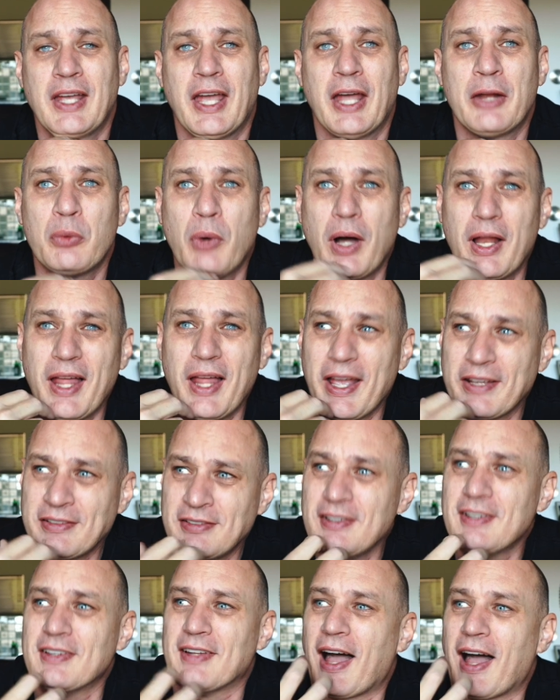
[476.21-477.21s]
And while I
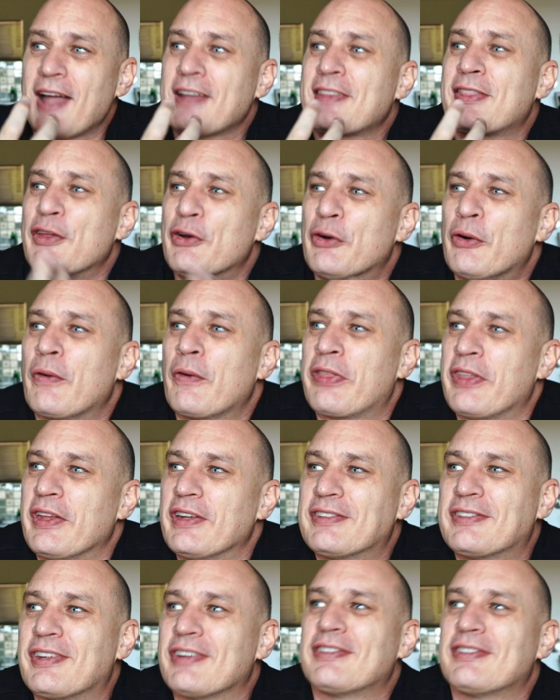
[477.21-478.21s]
actually like the
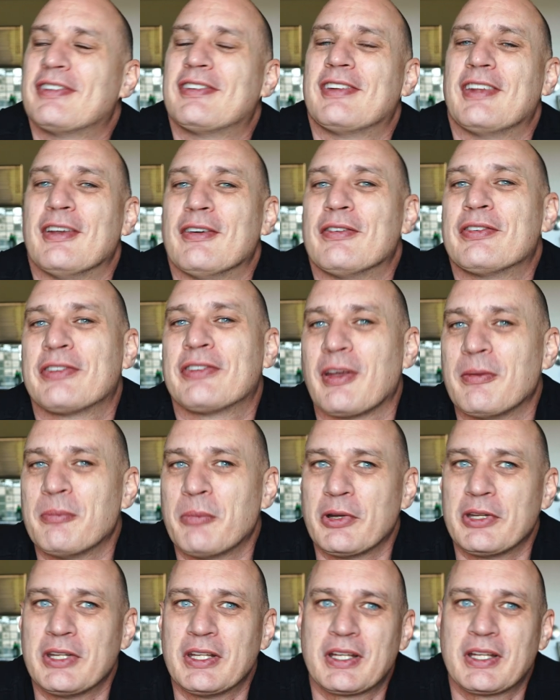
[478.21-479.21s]
authenticity of
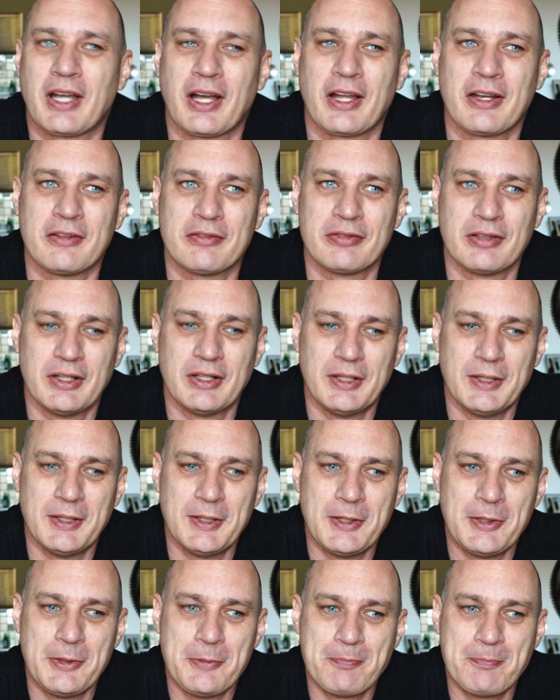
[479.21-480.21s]
somebody kind of
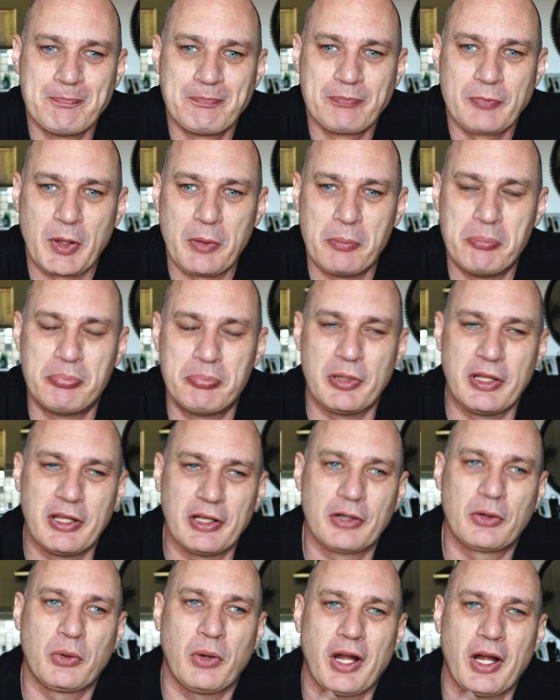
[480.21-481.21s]

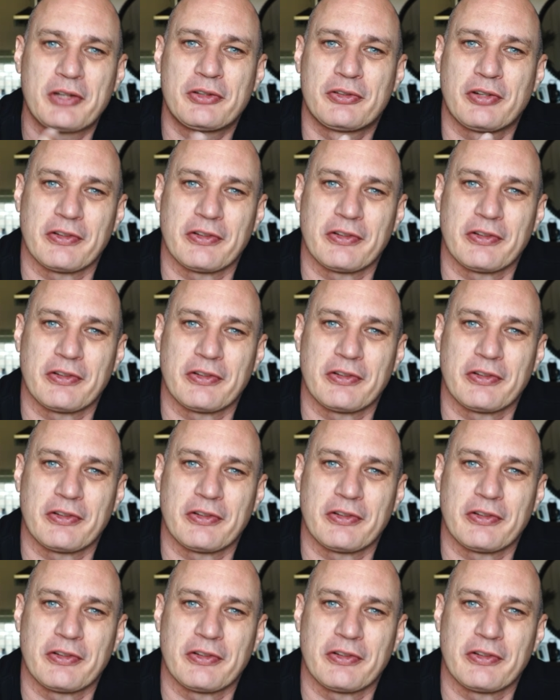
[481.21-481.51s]
being quite